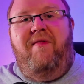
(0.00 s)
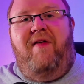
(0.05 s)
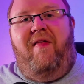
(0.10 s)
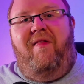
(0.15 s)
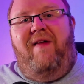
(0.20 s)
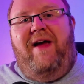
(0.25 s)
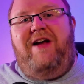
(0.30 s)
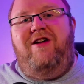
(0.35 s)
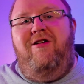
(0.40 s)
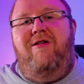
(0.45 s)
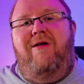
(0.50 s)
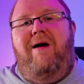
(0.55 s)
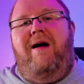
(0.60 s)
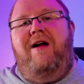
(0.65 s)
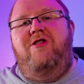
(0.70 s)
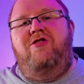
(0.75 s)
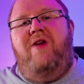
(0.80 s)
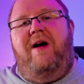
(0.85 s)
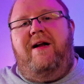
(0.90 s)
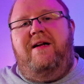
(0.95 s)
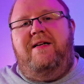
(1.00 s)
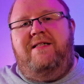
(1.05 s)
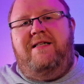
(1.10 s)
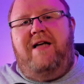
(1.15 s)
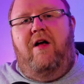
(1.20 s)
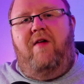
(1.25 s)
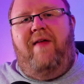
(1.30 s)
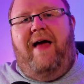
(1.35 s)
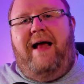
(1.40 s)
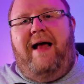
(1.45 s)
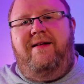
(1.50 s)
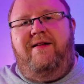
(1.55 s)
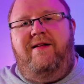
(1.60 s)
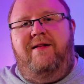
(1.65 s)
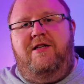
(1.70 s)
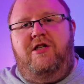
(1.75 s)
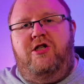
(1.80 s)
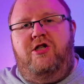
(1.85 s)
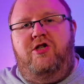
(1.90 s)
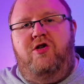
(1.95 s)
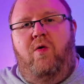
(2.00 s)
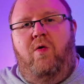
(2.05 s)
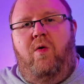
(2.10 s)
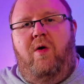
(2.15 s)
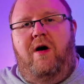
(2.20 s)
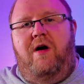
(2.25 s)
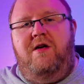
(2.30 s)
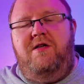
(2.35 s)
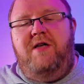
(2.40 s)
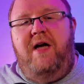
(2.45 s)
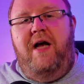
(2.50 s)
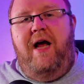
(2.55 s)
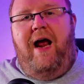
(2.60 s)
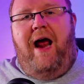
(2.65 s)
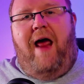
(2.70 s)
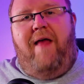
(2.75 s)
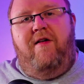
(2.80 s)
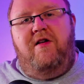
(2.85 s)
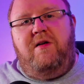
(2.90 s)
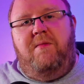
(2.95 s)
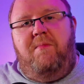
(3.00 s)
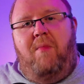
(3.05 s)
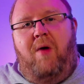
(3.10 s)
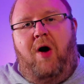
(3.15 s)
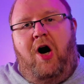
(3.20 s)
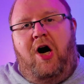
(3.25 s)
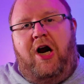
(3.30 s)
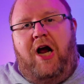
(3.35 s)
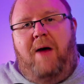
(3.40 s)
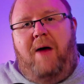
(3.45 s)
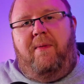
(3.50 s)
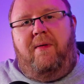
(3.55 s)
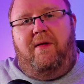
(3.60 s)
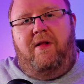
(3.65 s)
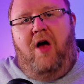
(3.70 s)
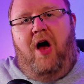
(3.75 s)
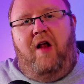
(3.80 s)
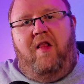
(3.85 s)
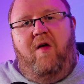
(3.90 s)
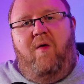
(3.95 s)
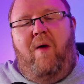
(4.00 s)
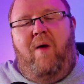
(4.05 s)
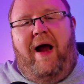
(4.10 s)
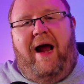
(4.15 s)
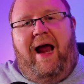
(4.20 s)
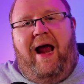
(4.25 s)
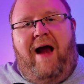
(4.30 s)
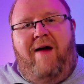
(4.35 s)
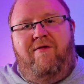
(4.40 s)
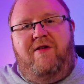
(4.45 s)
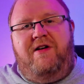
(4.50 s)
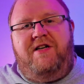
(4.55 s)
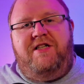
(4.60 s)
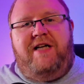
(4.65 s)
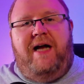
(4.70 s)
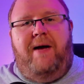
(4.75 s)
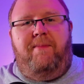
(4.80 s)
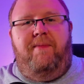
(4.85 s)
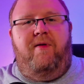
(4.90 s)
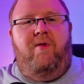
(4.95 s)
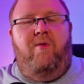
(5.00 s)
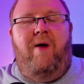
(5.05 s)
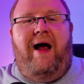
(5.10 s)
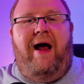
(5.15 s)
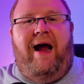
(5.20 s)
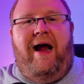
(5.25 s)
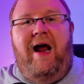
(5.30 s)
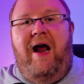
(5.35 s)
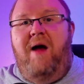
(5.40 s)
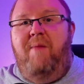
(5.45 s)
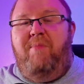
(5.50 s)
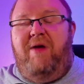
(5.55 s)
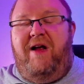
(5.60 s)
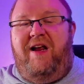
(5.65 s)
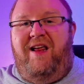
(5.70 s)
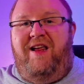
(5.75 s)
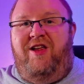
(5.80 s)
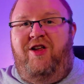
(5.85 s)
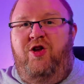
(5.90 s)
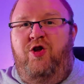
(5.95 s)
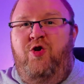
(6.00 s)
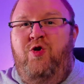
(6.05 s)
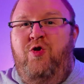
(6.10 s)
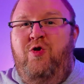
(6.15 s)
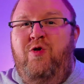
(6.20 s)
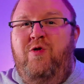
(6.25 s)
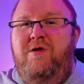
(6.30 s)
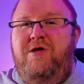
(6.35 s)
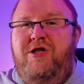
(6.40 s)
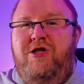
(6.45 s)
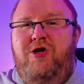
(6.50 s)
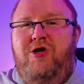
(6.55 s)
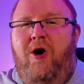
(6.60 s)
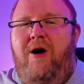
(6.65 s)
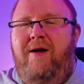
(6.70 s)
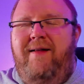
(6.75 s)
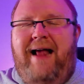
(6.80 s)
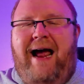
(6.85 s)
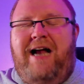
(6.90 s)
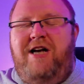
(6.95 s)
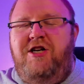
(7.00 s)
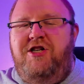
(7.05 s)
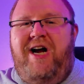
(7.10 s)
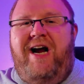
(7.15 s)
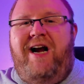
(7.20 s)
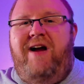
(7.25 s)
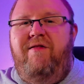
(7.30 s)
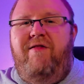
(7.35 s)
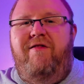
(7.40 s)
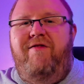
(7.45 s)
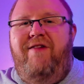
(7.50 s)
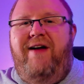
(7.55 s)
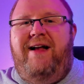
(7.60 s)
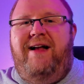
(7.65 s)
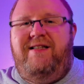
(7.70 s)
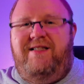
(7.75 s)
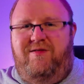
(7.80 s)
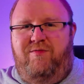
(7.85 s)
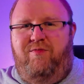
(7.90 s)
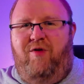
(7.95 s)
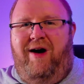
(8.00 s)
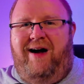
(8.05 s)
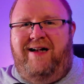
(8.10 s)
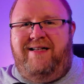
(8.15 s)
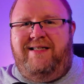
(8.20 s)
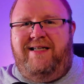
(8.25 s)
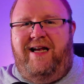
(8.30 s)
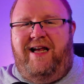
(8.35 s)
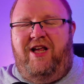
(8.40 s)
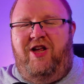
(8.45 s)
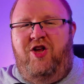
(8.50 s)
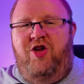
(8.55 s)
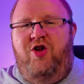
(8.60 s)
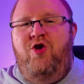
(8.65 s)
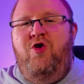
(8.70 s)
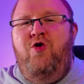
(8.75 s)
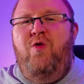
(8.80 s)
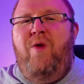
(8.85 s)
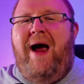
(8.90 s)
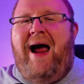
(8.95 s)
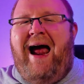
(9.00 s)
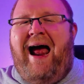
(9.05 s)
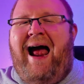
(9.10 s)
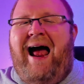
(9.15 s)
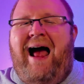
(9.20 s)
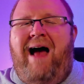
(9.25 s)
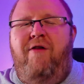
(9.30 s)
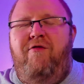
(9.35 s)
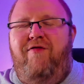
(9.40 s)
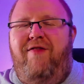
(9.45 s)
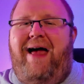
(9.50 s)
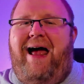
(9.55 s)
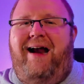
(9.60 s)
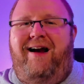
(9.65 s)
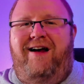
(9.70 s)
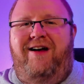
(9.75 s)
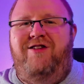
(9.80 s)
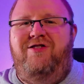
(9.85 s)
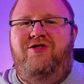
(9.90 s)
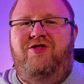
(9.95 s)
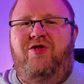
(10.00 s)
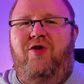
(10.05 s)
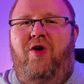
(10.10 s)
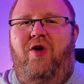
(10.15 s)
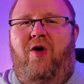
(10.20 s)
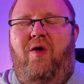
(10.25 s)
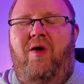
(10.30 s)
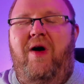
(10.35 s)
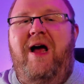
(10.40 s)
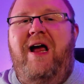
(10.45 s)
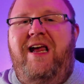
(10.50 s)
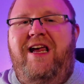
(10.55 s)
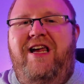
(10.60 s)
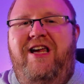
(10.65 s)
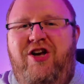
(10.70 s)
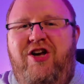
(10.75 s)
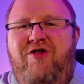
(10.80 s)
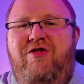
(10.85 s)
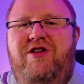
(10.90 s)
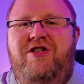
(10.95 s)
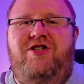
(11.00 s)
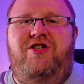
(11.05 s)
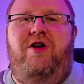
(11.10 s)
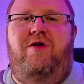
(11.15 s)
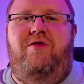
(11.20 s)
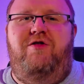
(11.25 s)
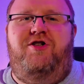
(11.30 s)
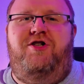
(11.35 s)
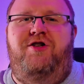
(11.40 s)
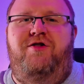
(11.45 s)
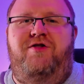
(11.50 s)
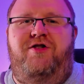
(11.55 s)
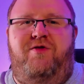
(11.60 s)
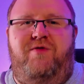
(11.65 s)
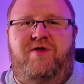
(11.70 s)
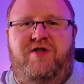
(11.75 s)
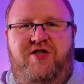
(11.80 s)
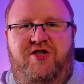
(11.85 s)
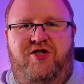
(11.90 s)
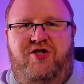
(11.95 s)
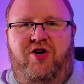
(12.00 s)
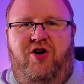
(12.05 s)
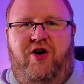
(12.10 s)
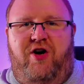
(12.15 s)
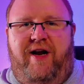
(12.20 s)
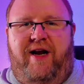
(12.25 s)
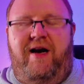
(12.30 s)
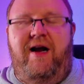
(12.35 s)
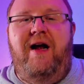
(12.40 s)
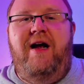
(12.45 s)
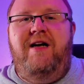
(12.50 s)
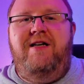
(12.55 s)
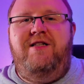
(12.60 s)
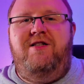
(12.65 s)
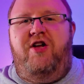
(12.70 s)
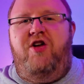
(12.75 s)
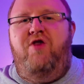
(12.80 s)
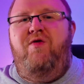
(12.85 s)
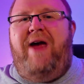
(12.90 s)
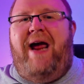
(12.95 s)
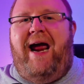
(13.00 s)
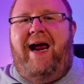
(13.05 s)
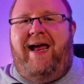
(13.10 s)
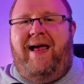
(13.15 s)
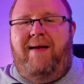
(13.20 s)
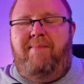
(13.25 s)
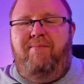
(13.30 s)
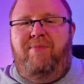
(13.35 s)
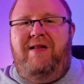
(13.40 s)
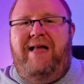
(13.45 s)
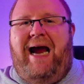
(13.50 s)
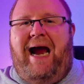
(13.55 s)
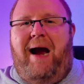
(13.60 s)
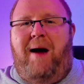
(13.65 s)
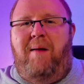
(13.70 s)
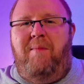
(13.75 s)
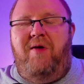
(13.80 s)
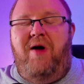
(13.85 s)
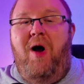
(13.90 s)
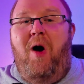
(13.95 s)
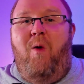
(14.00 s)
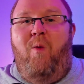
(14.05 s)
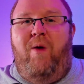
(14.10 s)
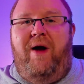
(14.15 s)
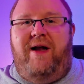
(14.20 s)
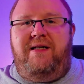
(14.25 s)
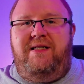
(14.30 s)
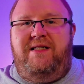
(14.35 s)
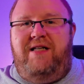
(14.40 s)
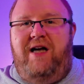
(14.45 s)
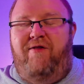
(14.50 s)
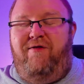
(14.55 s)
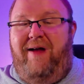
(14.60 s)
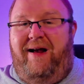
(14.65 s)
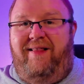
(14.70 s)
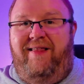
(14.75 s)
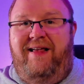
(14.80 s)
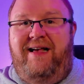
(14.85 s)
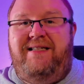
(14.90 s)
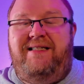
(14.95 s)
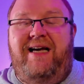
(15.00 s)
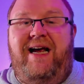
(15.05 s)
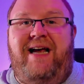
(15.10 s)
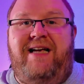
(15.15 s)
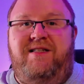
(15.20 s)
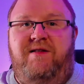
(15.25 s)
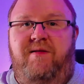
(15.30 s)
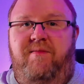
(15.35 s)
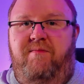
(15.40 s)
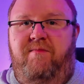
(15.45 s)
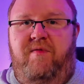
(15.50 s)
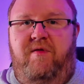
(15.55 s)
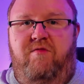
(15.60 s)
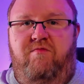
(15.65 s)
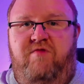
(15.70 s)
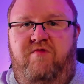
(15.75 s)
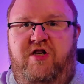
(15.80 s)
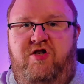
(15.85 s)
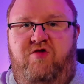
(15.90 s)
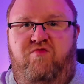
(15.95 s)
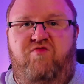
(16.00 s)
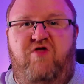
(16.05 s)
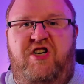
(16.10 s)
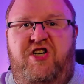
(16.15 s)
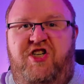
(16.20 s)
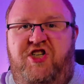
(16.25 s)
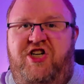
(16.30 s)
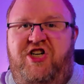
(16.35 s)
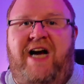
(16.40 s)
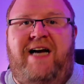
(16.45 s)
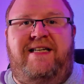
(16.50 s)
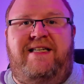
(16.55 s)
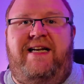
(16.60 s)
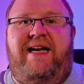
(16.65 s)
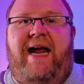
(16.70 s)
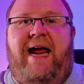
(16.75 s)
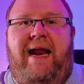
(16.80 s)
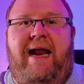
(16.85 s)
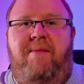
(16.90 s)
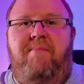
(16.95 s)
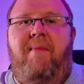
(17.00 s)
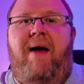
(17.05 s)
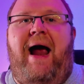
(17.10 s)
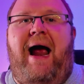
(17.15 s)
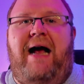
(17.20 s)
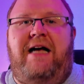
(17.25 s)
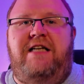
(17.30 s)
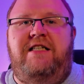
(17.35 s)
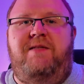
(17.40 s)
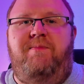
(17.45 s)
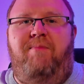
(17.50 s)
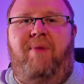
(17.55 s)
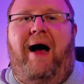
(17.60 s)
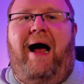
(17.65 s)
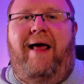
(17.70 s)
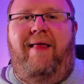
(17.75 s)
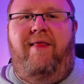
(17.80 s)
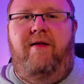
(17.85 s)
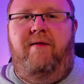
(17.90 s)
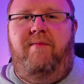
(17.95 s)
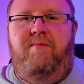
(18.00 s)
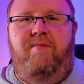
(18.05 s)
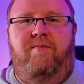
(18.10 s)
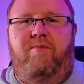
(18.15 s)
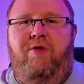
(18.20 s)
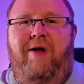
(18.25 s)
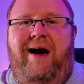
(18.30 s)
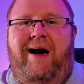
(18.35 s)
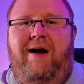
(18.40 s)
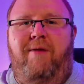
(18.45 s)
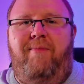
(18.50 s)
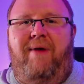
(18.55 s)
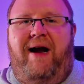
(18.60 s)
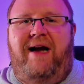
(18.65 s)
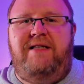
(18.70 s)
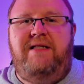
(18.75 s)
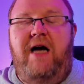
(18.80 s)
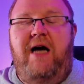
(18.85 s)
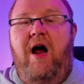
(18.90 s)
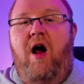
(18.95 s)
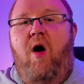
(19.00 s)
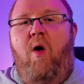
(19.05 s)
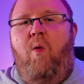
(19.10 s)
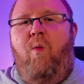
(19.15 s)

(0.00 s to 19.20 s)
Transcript: Then they turn around and try to sell that to the stores, and there's a markup along the way every step of the way. But you start that chain of events, WotC. You have that control. You just don't choose to assert it, so you can't get blamed when stuff like this is just rejected en masse by the player base.